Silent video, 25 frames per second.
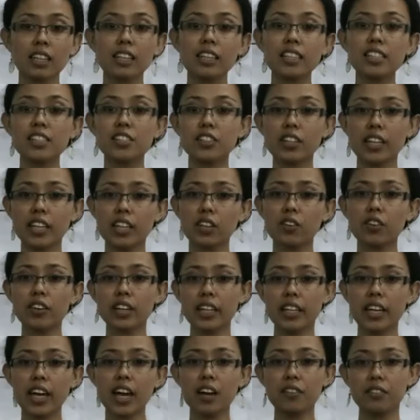This you can
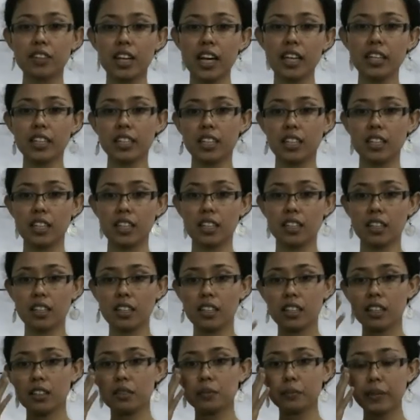already have an idea.
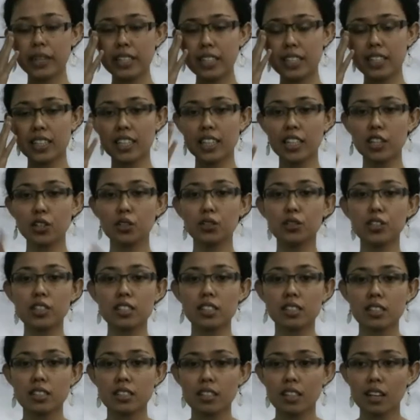Basically, you
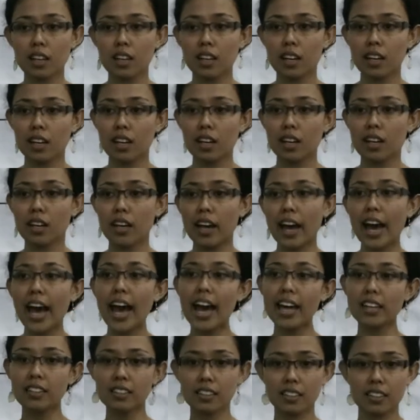just
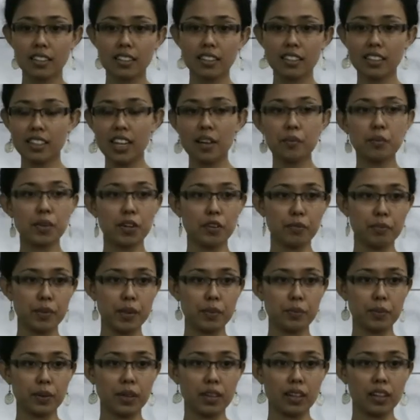add the number of
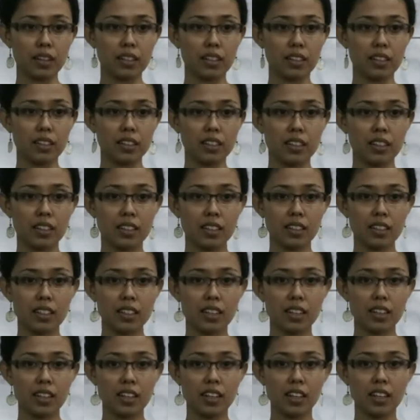people
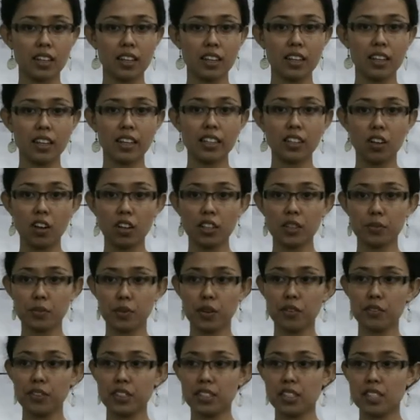in all the
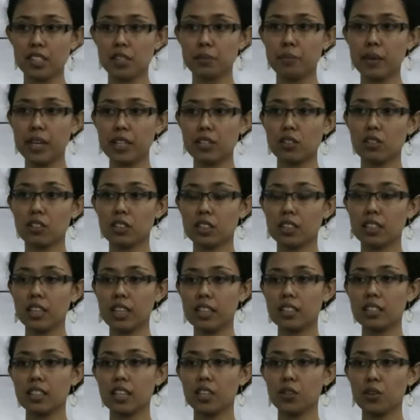provinces based on the
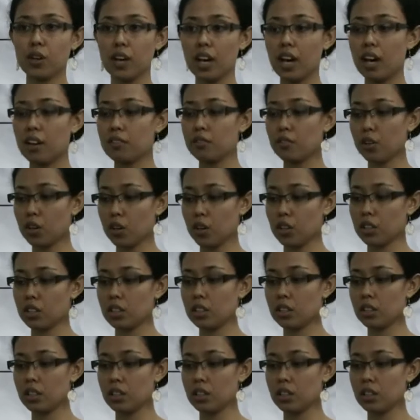data you have on